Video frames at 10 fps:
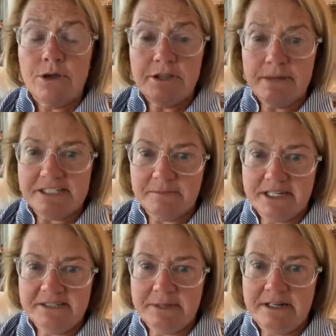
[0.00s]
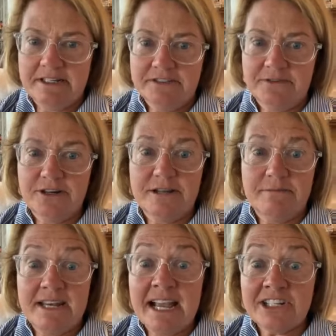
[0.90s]
what the best placement is for
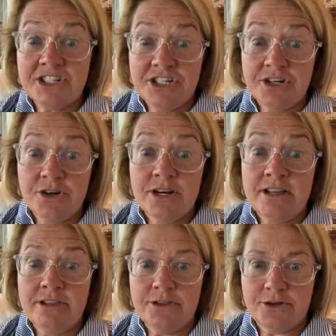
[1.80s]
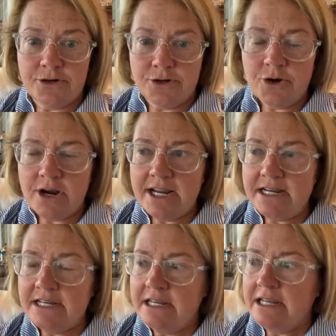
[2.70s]
him next year in the third
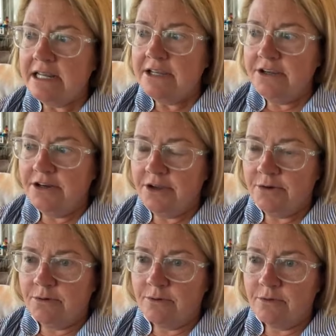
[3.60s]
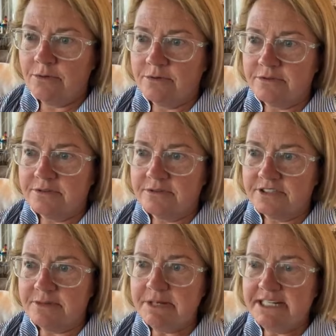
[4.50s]
grade, you know,
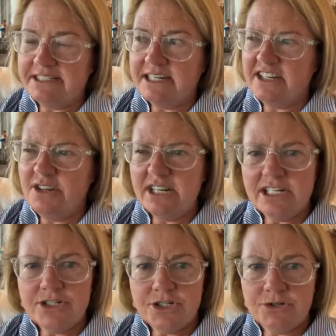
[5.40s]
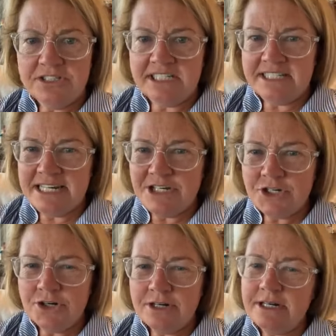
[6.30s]
somebody said, you get to choose his
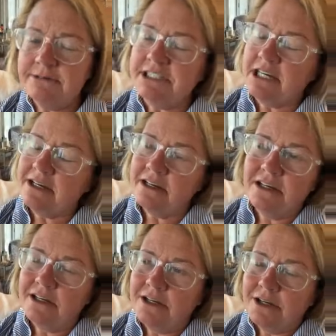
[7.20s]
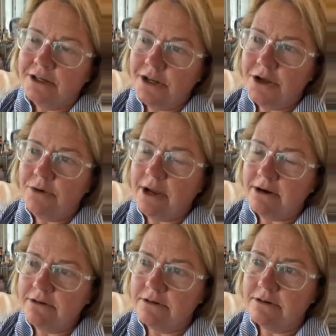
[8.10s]
teacher. And I was like, no,
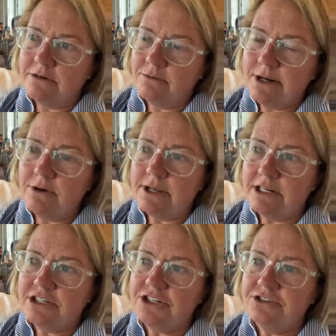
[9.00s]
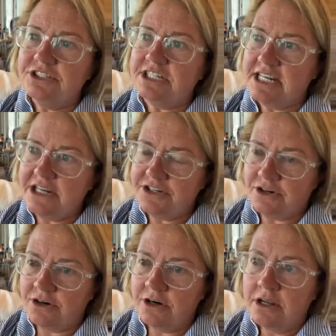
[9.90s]
we don't get to choose the
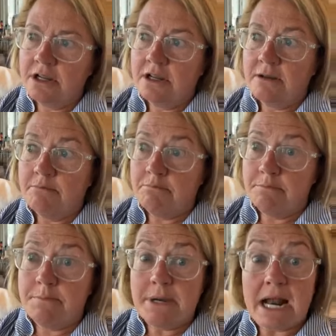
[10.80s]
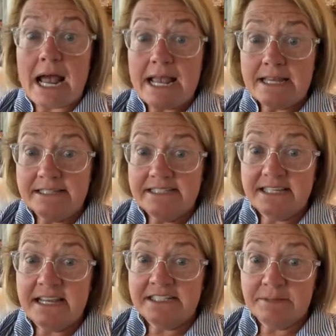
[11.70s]
teacher. But I can
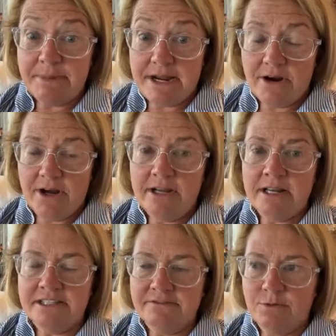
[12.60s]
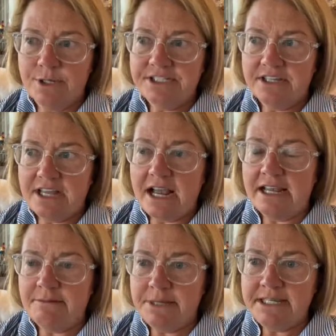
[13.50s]
say as a parent, as a voice on the
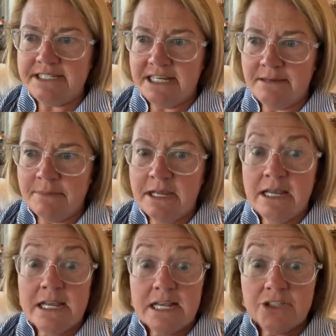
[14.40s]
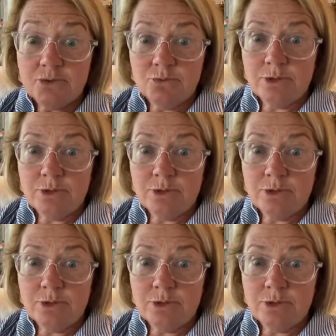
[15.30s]
IEP team, it's